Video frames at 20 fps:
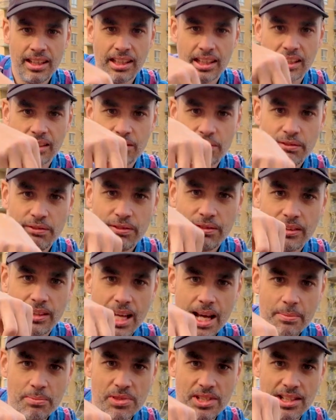It
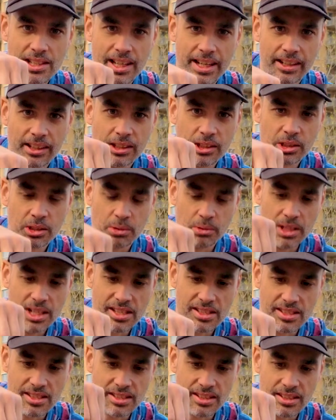flaps like
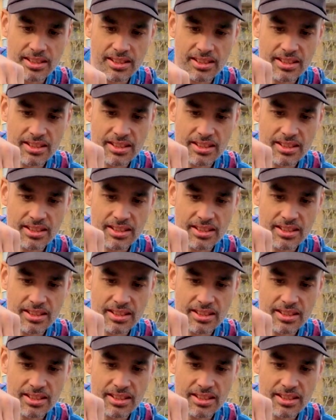crazy.